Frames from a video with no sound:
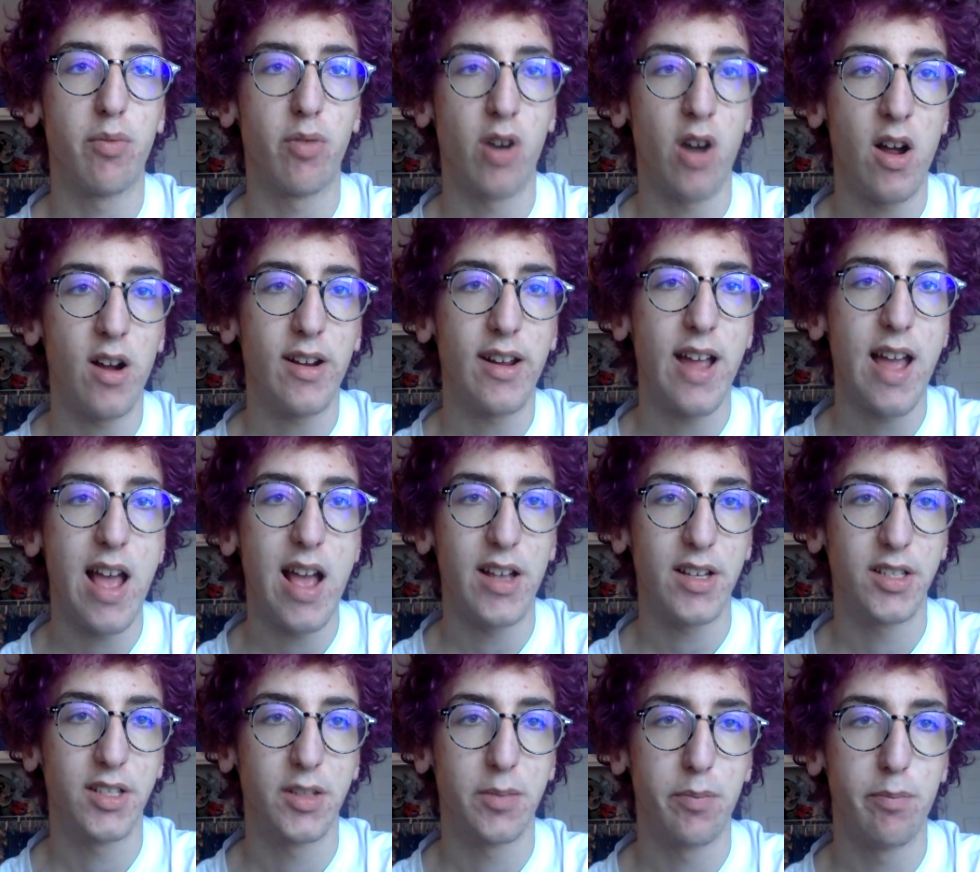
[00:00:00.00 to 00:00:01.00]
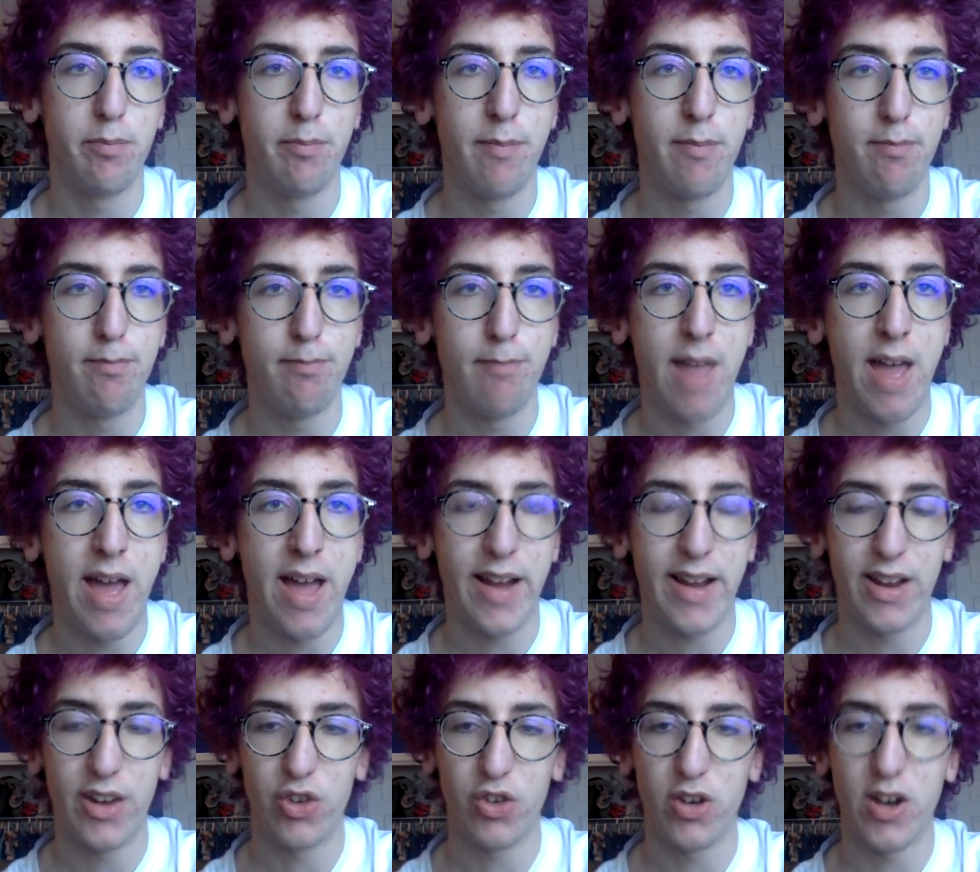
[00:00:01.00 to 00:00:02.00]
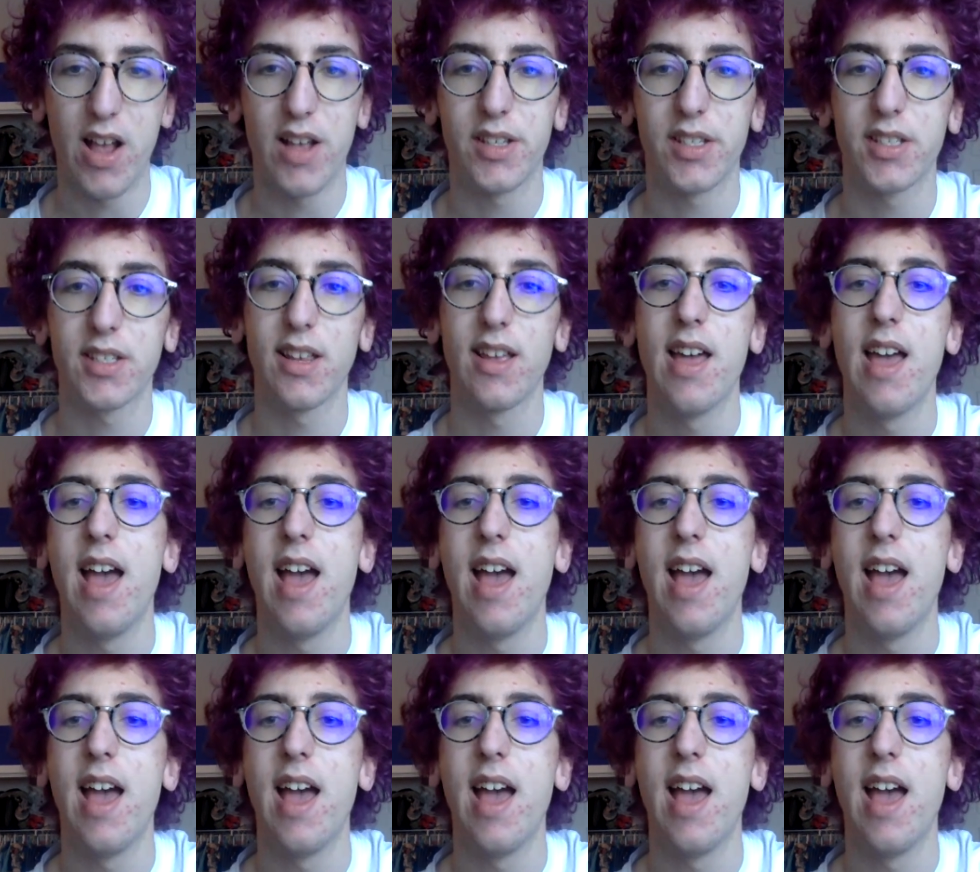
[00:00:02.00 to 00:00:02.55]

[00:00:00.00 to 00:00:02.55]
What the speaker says: broadcast MAC address